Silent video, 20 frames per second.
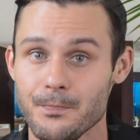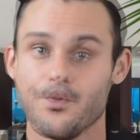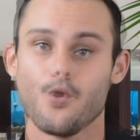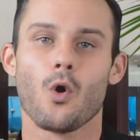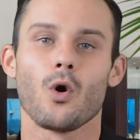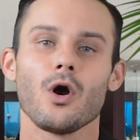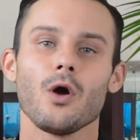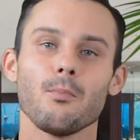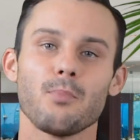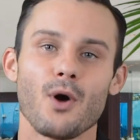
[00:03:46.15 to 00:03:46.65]

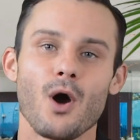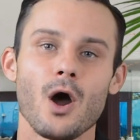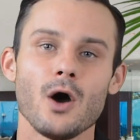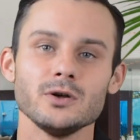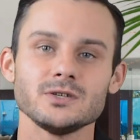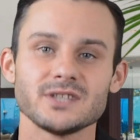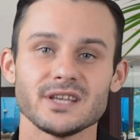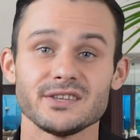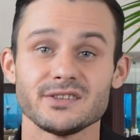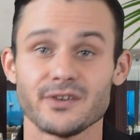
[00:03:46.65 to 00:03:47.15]

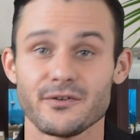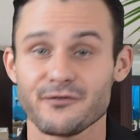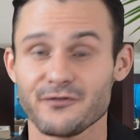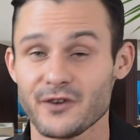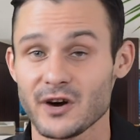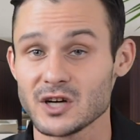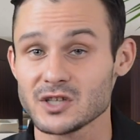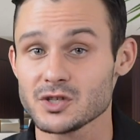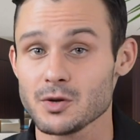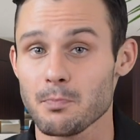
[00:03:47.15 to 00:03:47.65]
Ouroboros is the
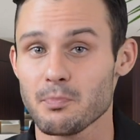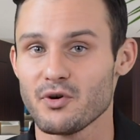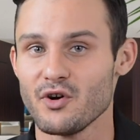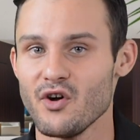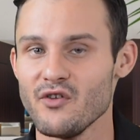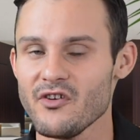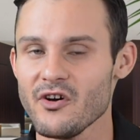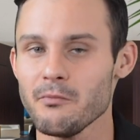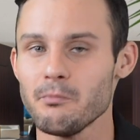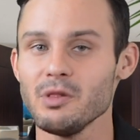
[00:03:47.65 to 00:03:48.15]
first
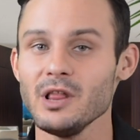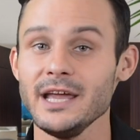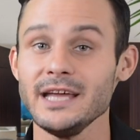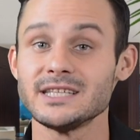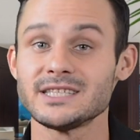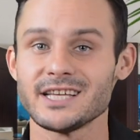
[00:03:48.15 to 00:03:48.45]
provably